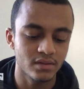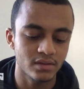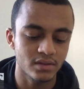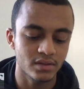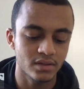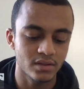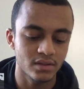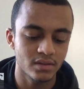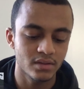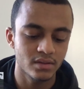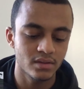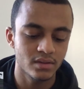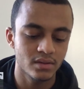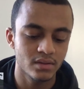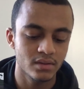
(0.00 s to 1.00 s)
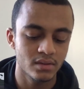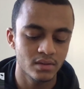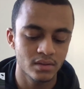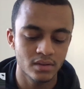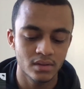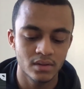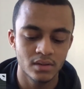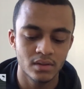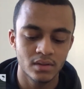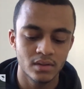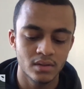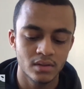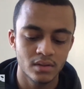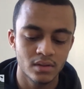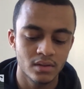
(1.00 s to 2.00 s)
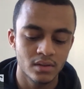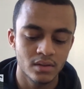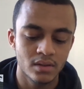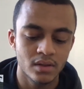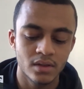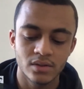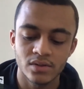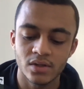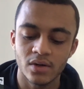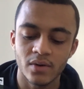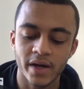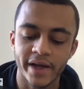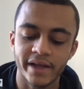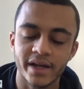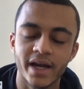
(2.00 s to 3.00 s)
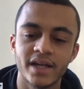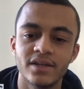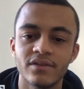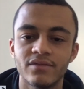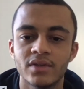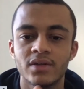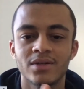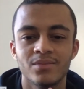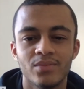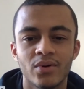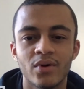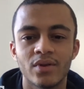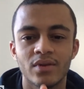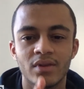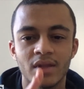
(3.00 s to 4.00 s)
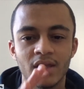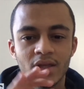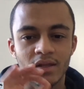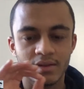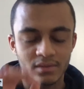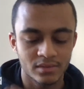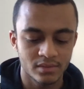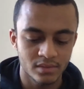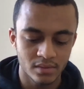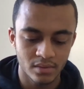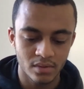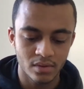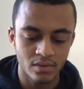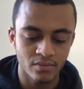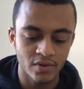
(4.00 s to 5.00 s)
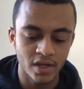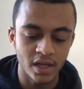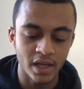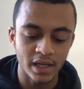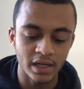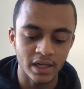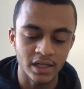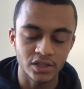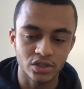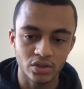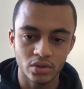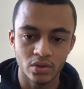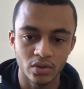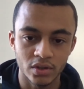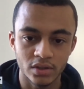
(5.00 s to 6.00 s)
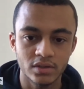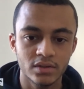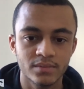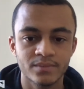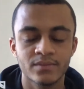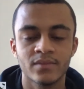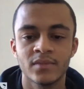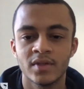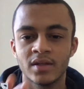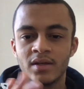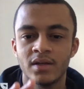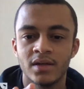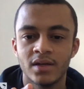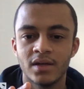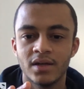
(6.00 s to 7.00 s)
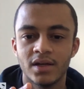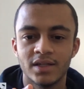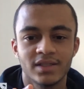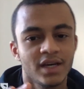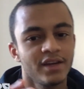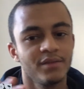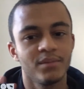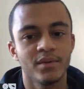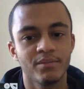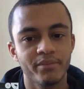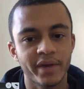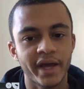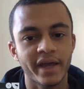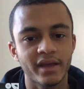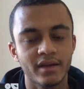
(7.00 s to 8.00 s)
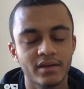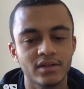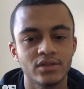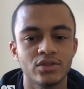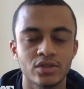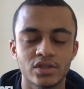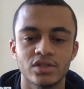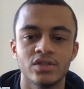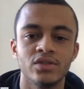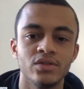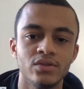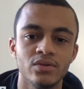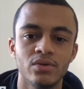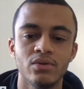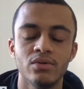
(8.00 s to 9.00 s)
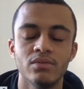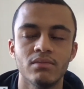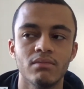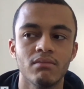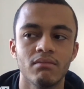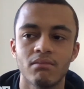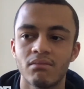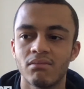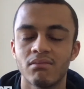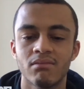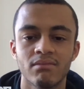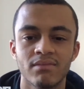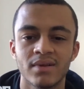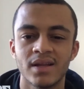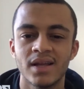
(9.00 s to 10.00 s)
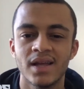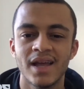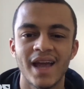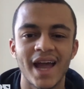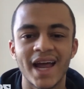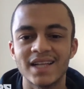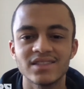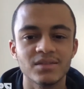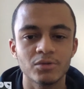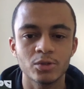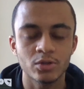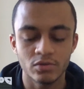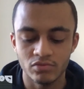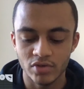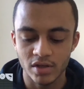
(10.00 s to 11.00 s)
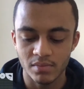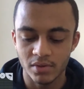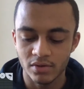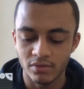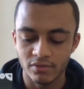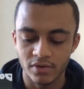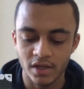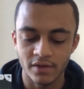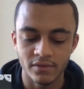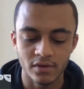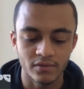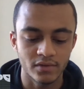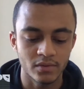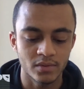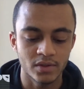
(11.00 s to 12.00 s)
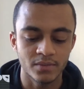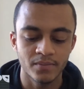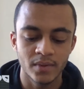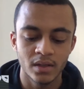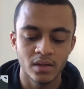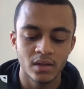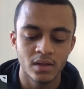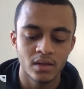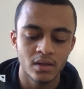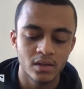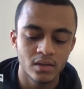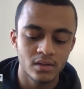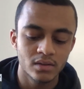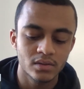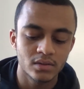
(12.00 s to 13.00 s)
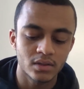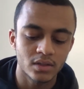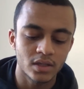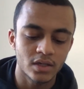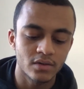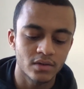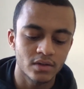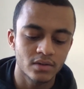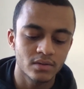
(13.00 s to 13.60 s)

as you can hear. So I kind of put the 3 in each chord a tiny bit back, just to add some sort of rhythmical flavor, if you will. So here we go.